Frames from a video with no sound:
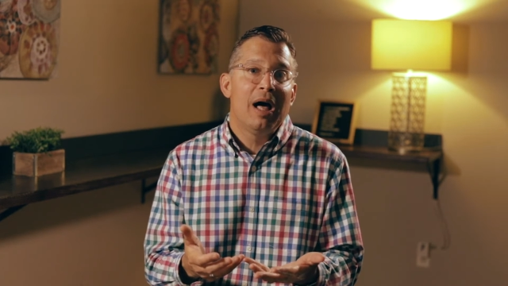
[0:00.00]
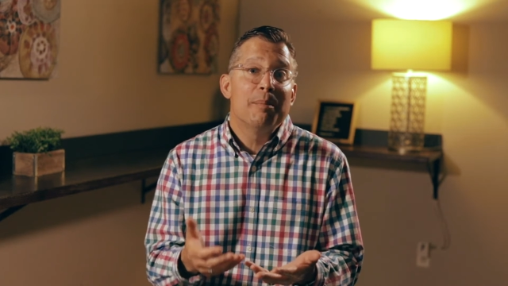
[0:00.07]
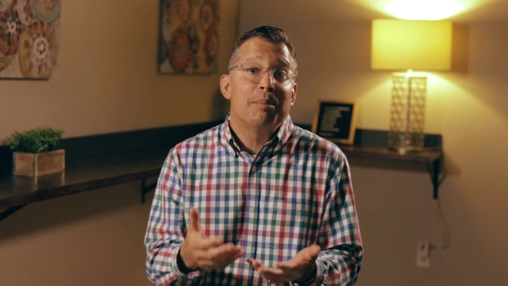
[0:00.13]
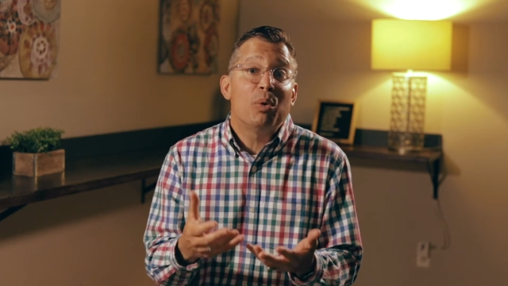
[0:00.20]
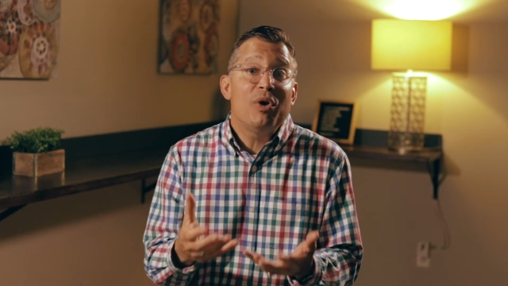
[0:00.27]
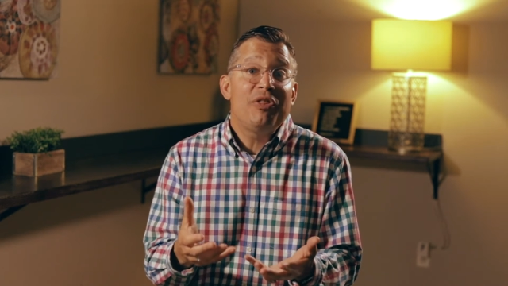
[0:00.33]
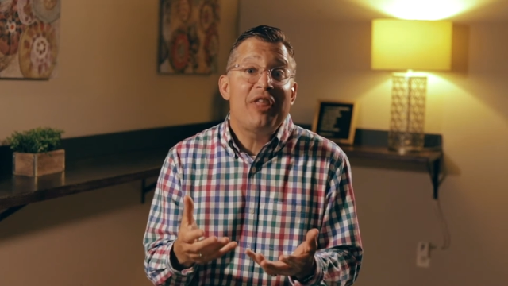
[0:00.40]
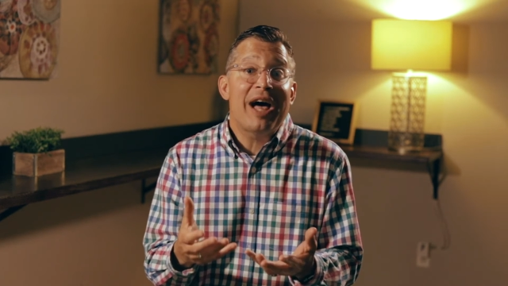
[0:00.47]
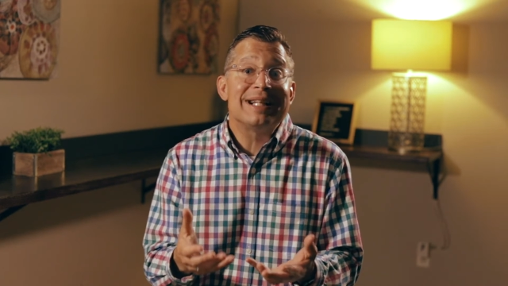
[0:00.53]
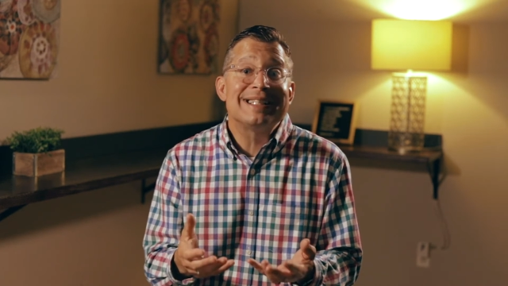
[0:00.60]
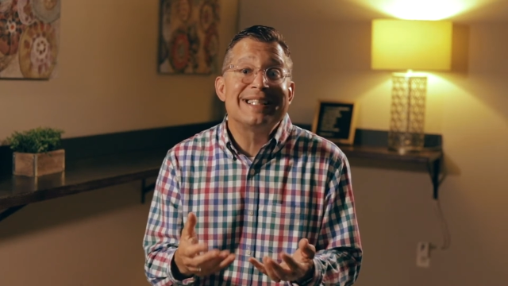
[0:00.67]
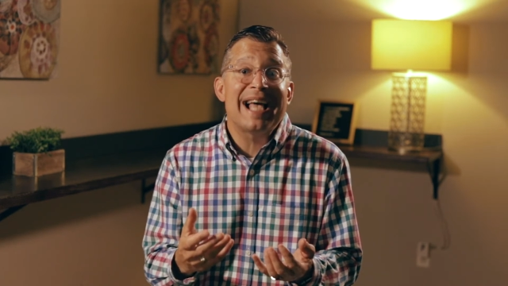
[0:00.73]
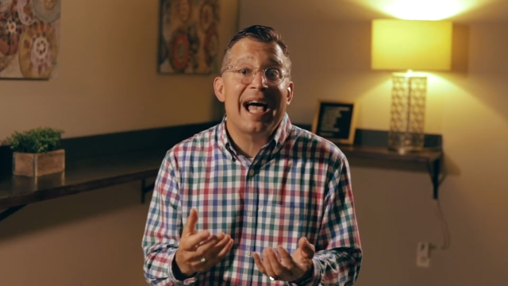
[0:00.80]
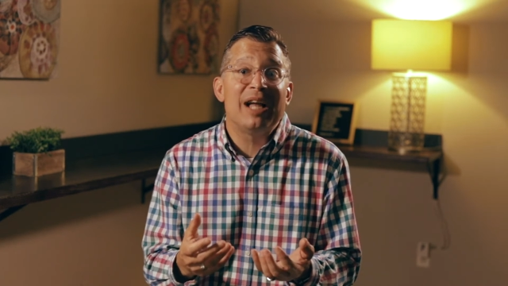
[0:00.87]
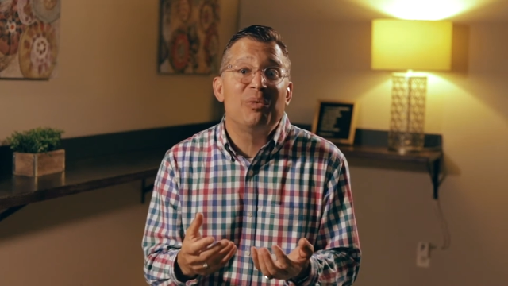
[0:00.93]
But with that
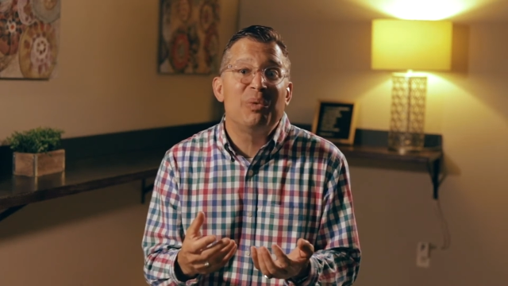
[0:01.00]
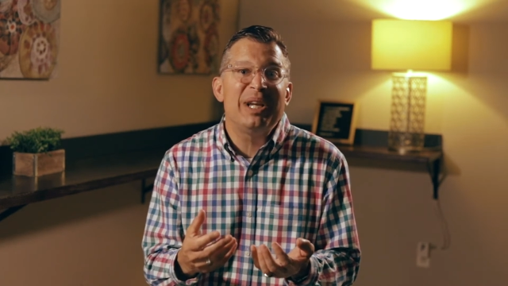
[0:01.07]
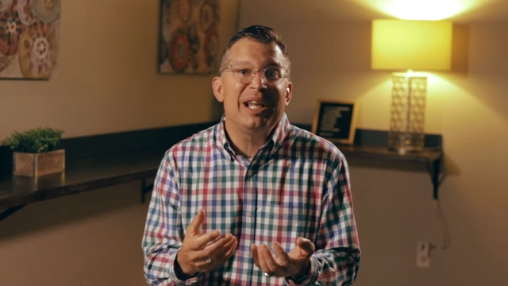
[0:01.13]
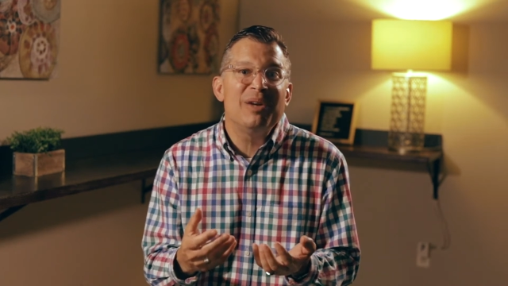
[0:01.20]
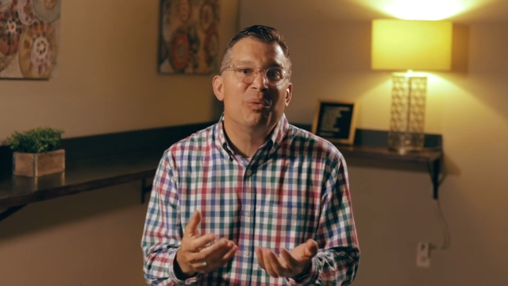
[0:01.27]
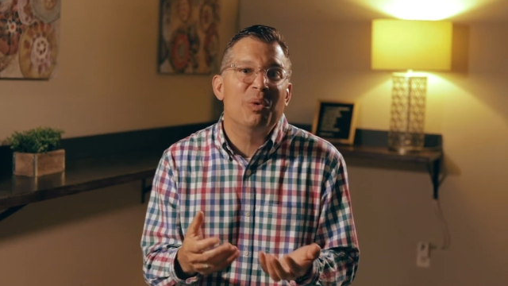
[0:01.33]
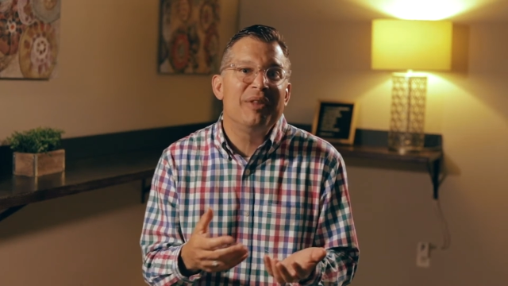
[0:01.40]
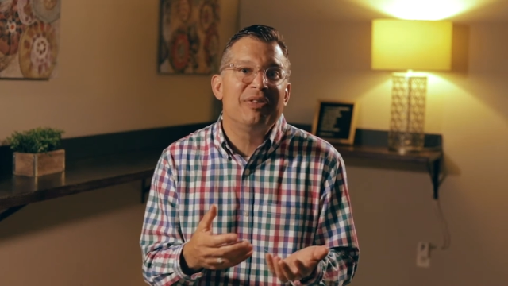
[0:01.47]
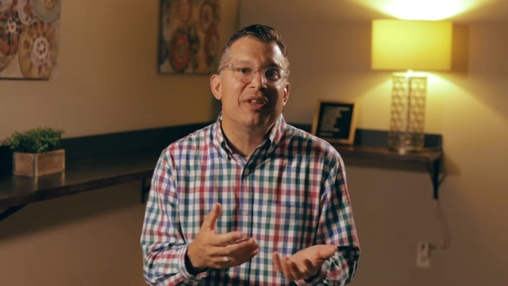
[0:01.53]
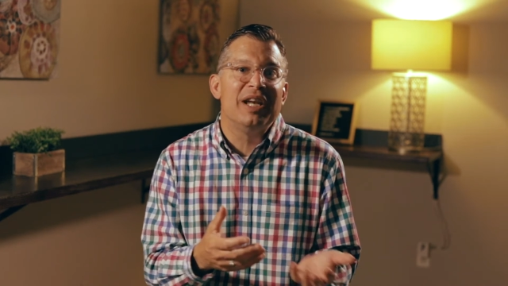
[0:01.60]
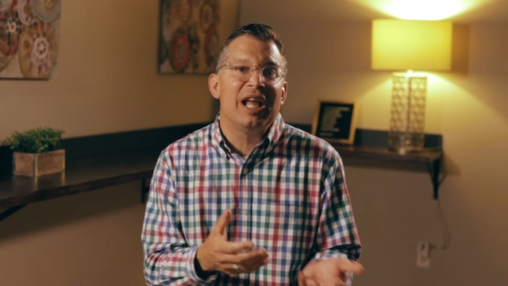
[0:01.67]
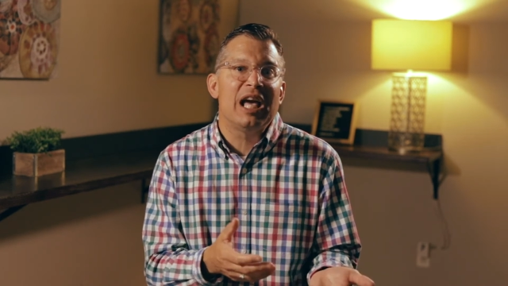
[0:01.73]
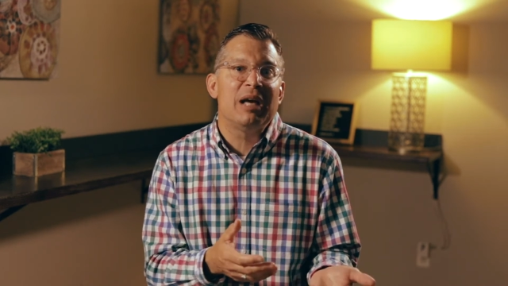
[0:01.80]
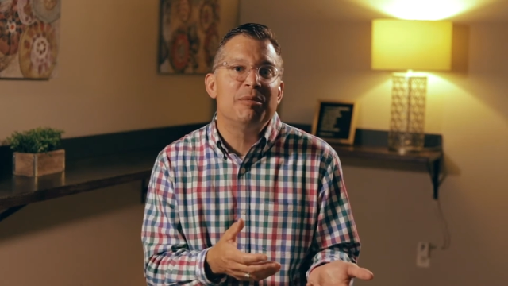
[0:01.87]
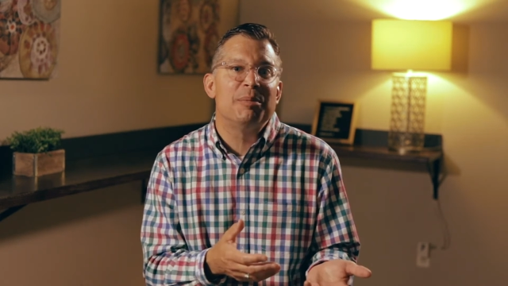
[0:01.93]
said, we didn't want the
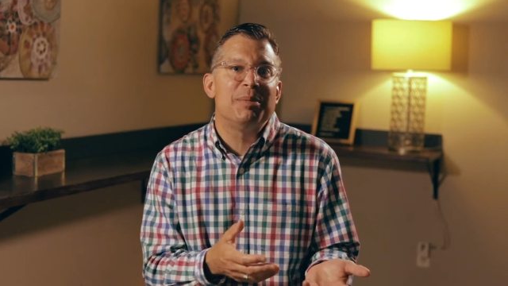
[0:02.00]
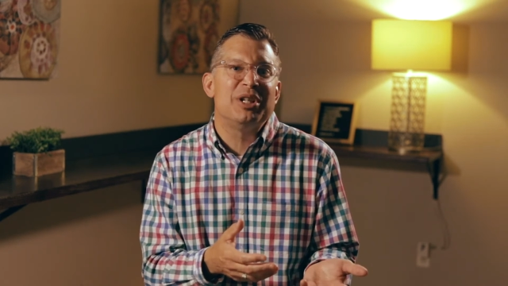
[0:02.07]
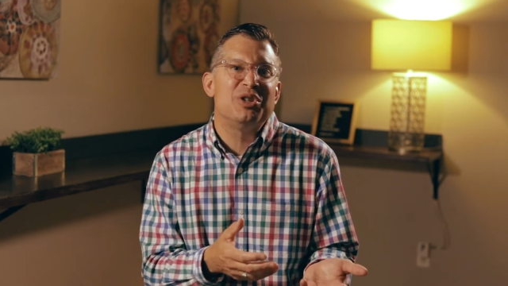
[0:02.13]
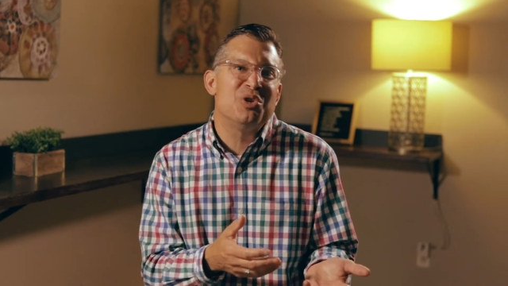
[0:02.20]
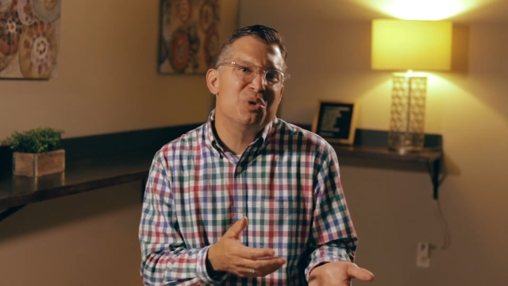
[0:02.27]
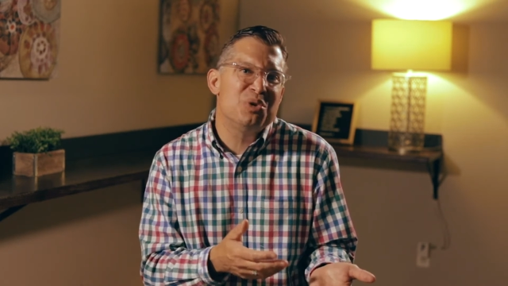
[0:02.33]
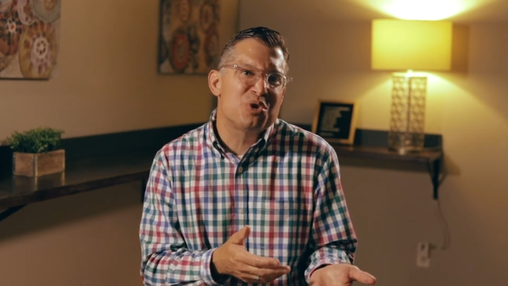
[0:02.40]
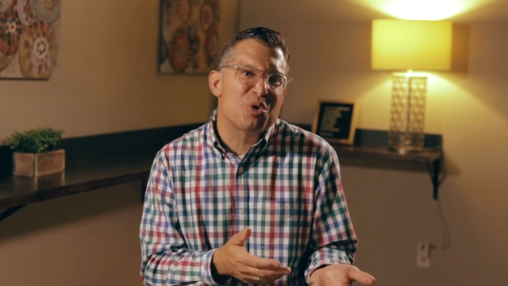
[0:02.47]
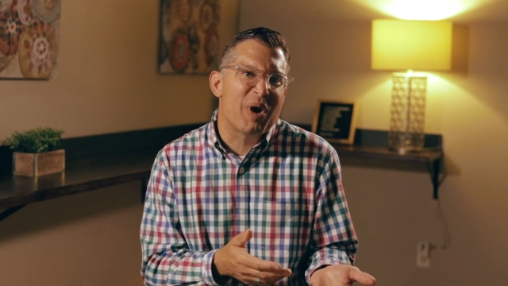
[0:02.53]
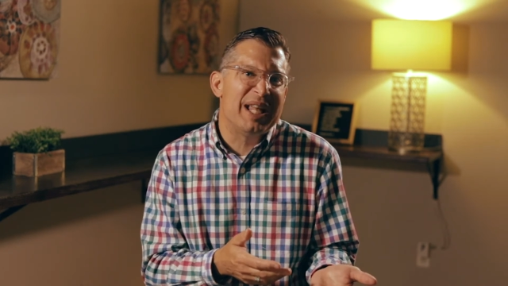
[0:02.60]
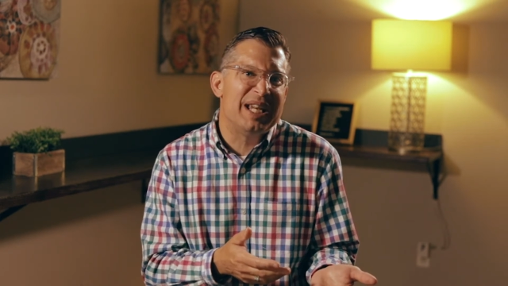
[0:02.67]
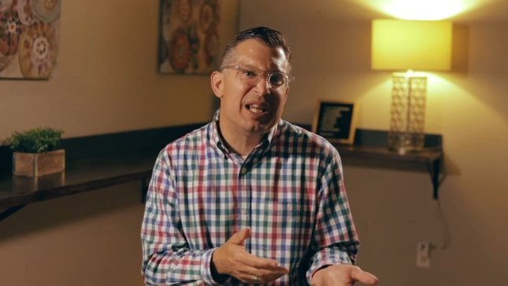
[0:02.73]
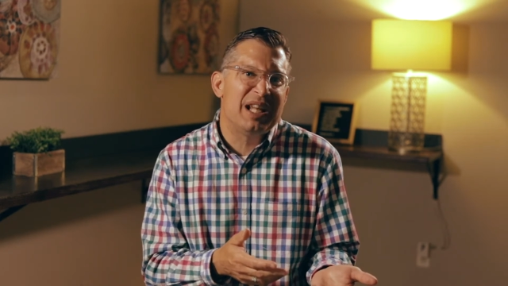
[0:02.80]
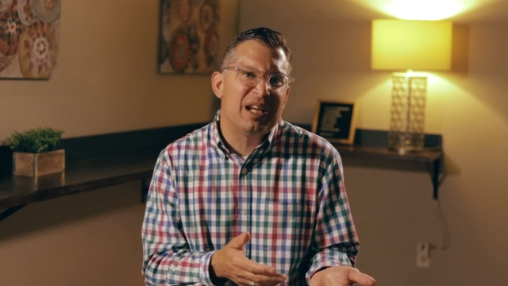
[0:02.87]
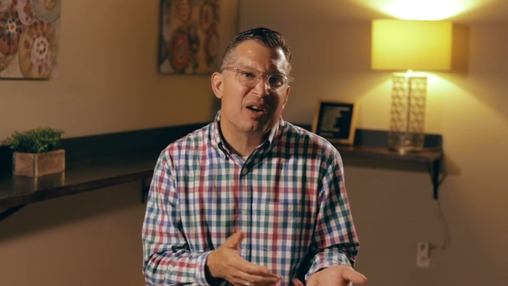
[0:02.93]
name to be too
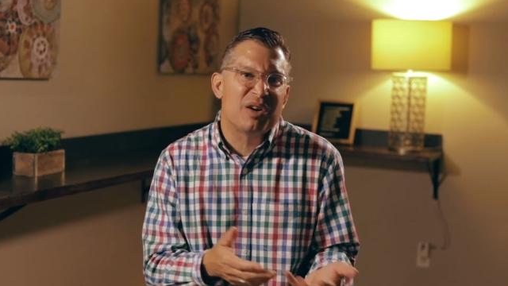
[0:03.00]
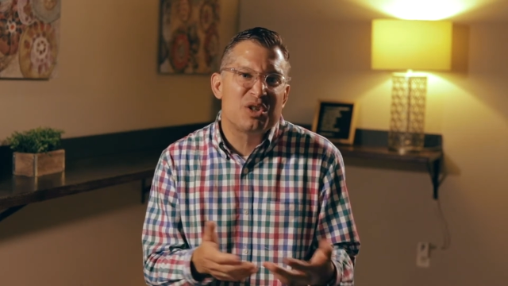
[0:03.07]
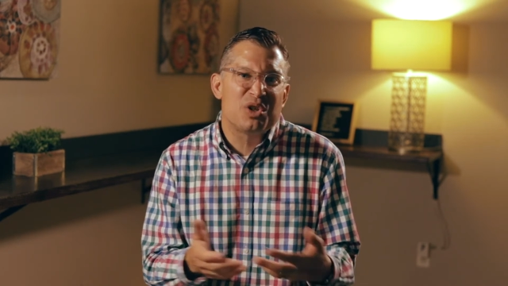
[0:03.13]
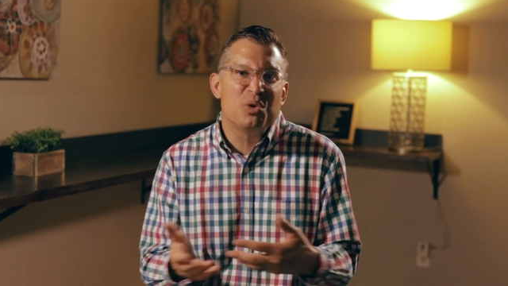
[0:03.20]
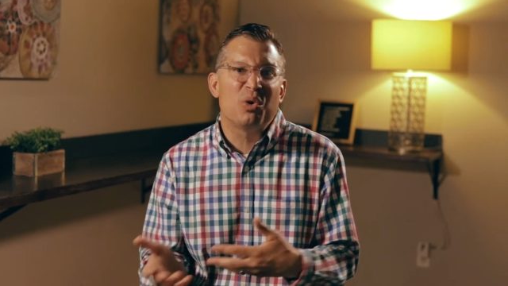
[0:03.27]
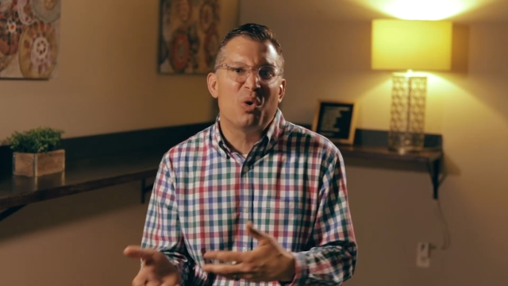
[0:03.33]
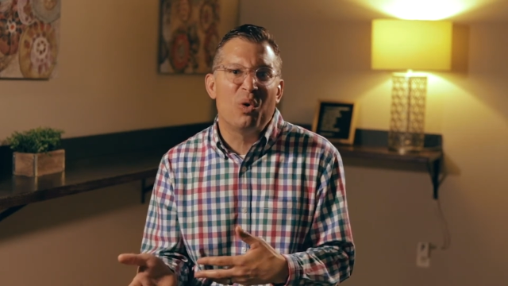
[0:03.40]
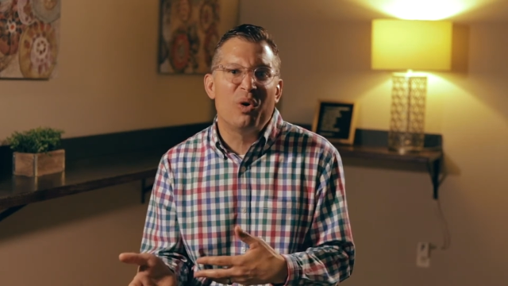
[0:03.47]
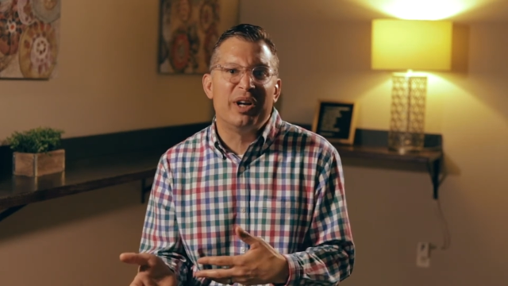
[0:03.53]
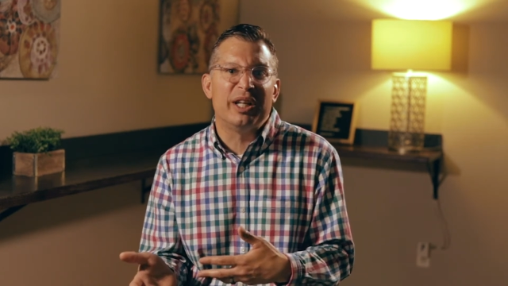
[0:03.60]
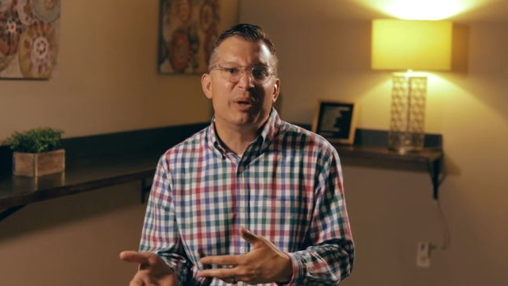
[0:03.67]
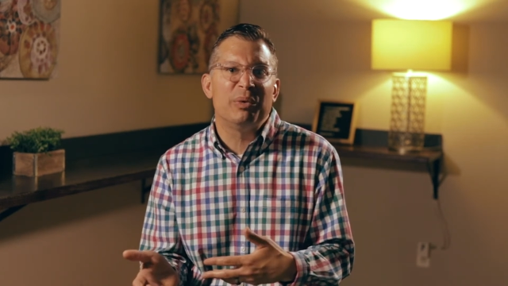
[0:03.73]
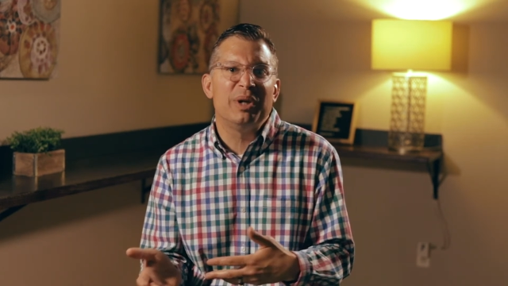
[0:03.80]
trendy or too corny.